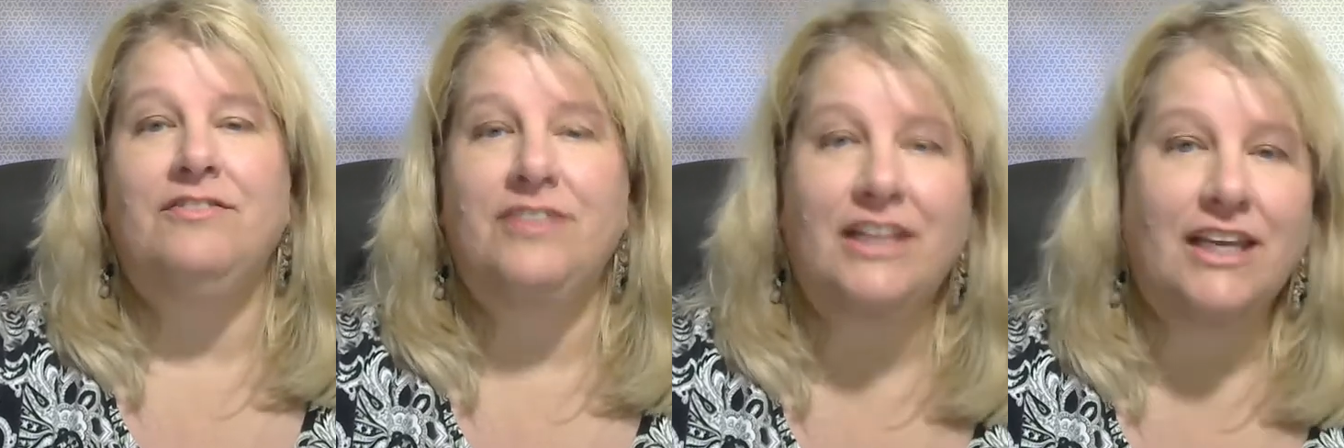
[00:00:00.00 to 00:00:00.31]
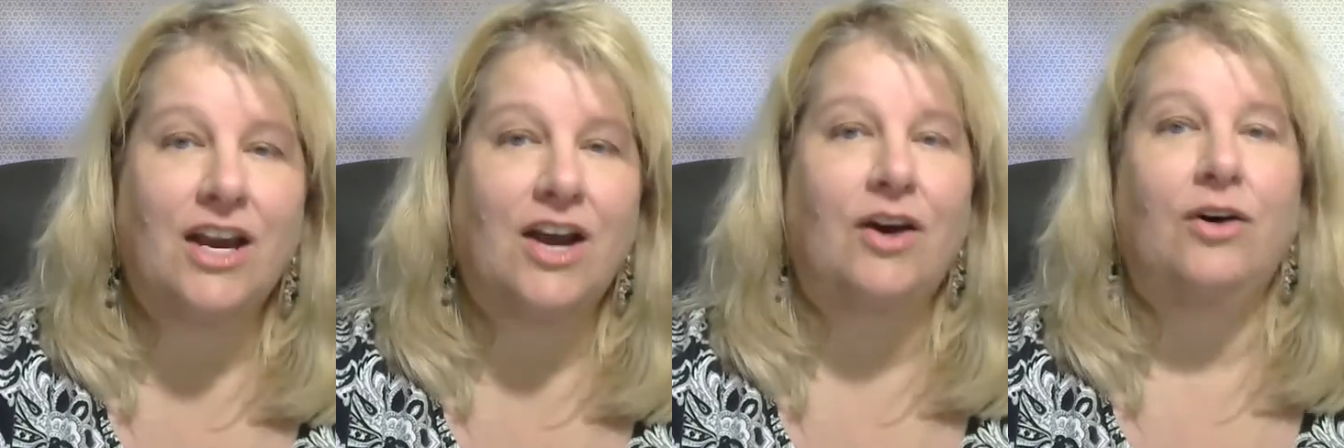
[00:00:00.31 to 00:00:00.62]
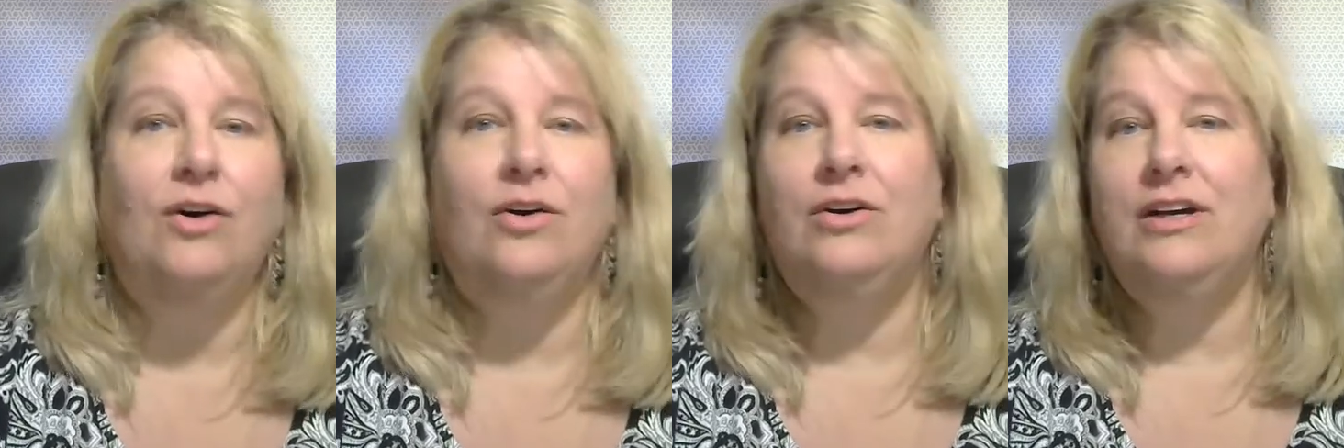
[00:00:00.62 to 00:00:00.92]

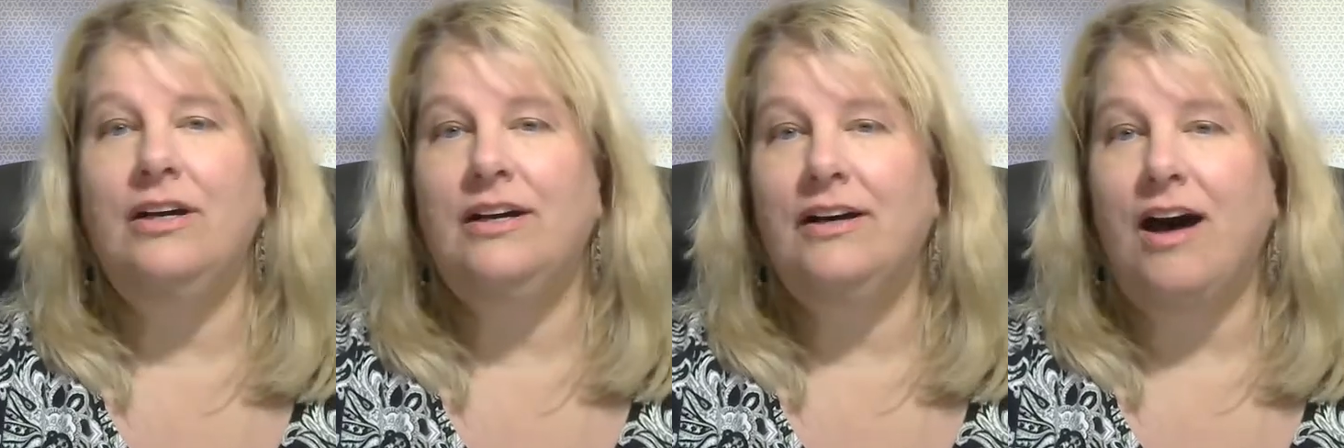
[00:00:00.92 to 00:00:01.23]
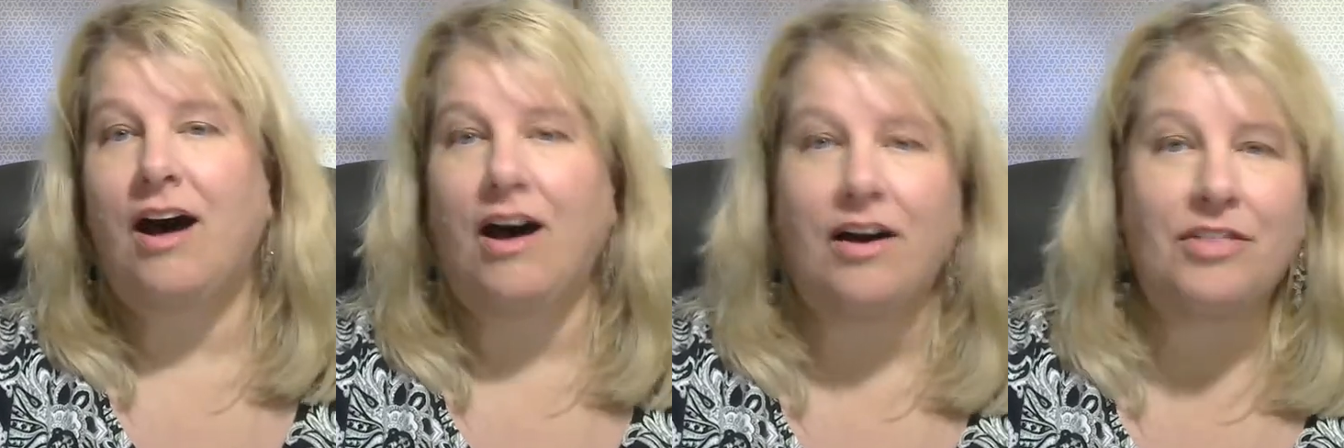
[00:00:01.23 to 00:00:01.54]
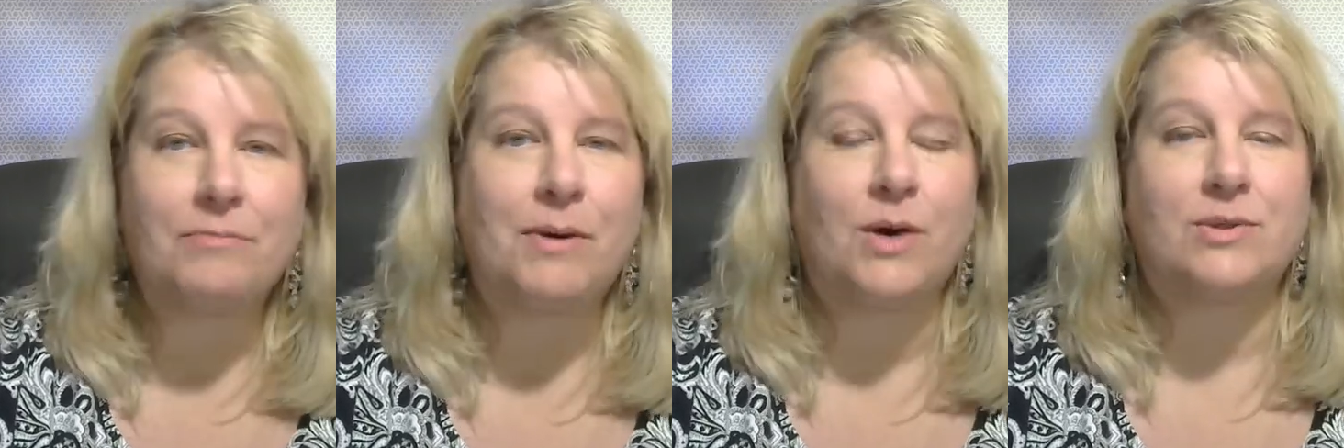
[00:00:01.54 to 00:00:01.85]
video, all
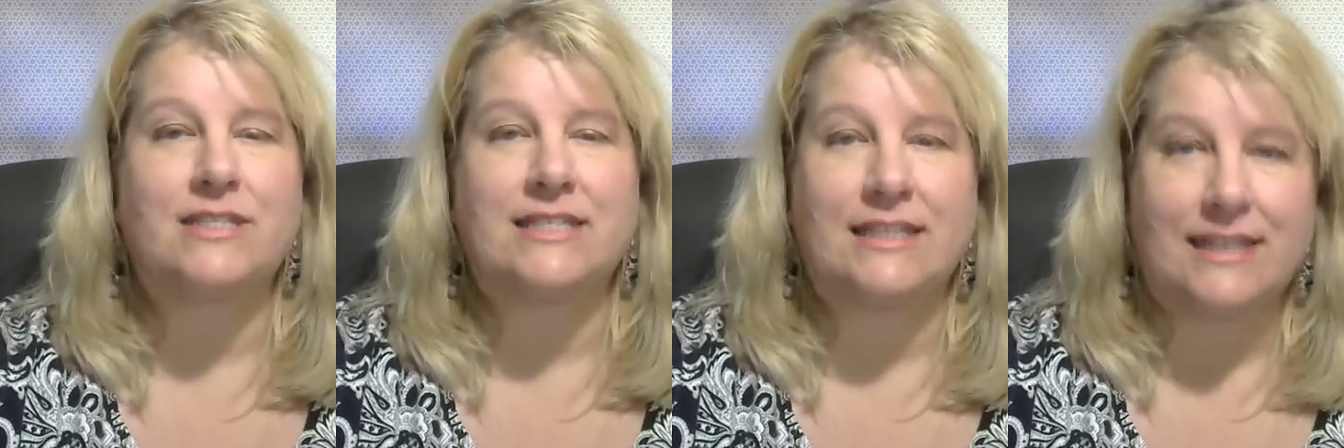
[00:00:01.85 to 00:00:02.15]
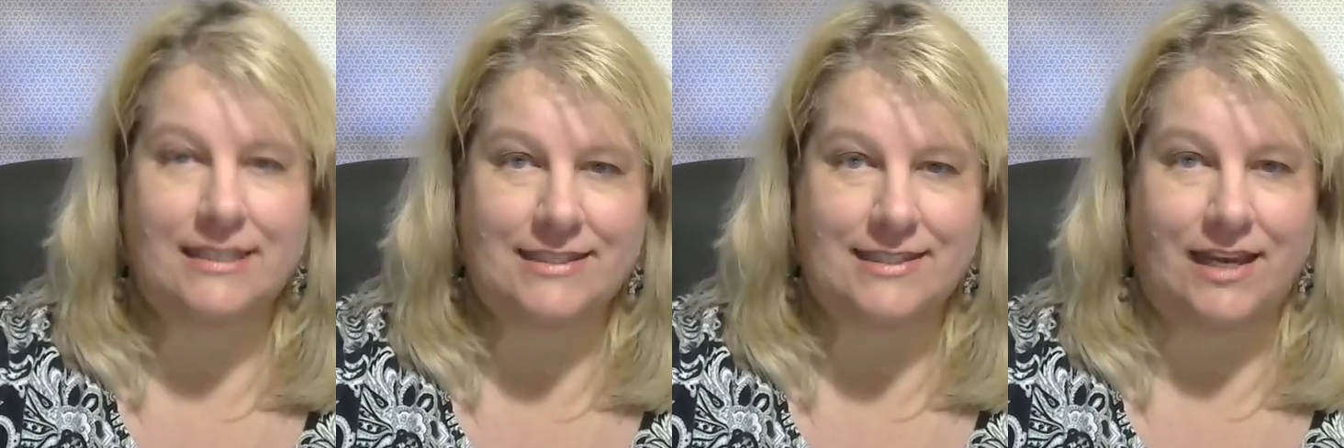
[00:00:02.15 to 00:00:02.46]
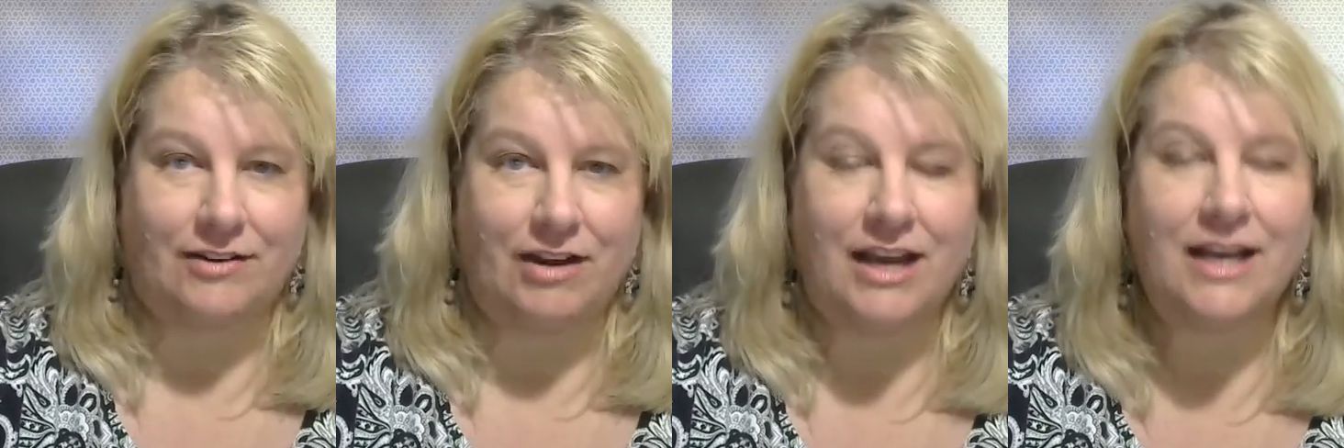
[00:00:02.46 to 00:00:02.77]
the posting,
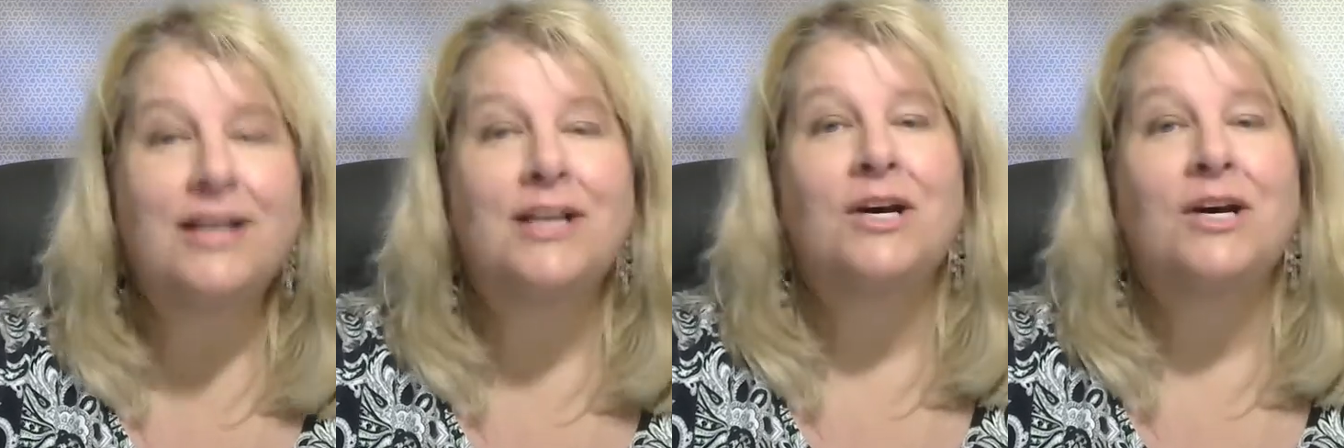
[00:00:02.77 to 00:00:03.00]
etc.